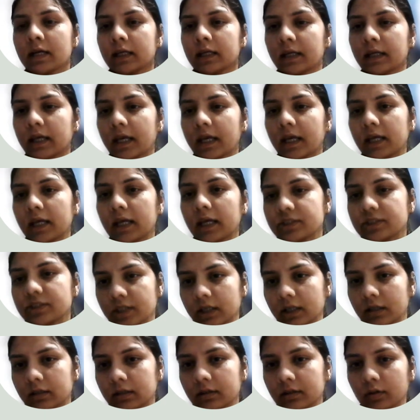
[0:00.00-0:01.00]
K
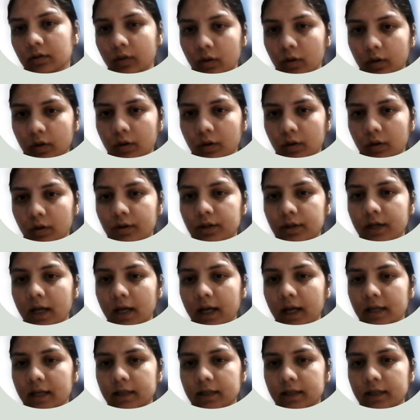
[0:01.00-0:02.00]
shell, or
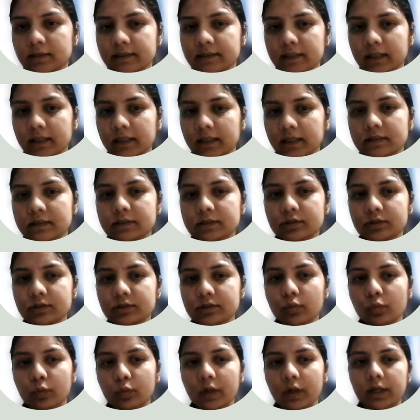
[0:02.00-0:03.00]
n is equals to
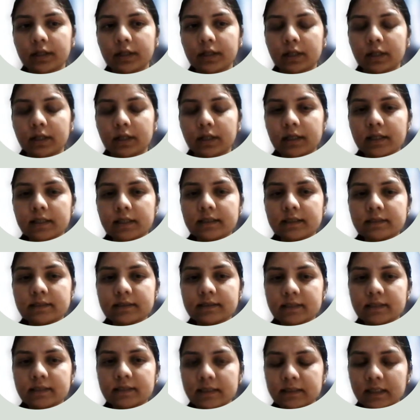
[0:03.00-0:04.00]
1. It is
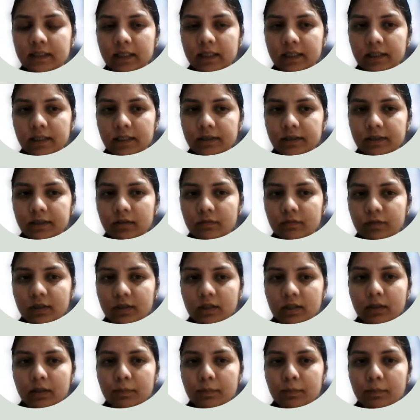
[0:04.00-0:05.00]
designated with
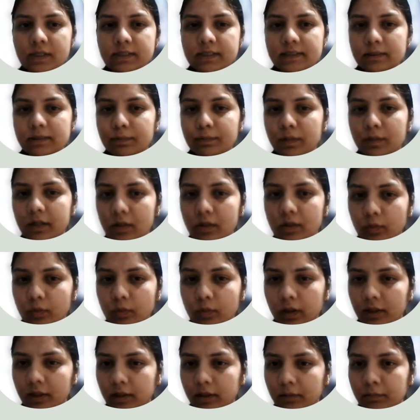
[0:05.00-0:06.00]
the principal
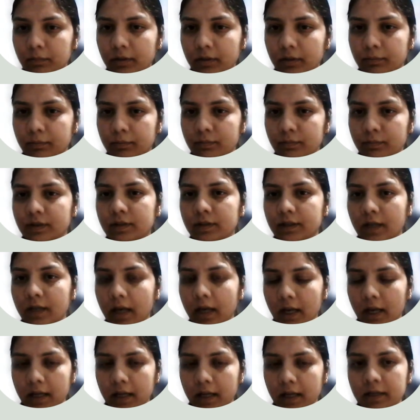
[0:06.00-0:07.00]
quantum number
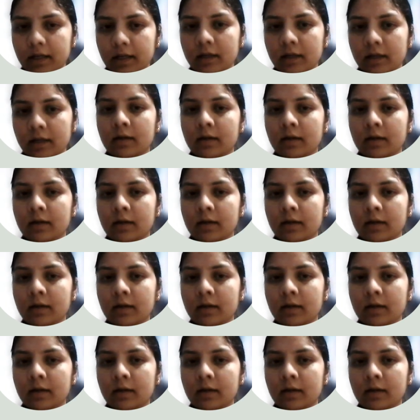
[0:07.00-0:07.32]
n.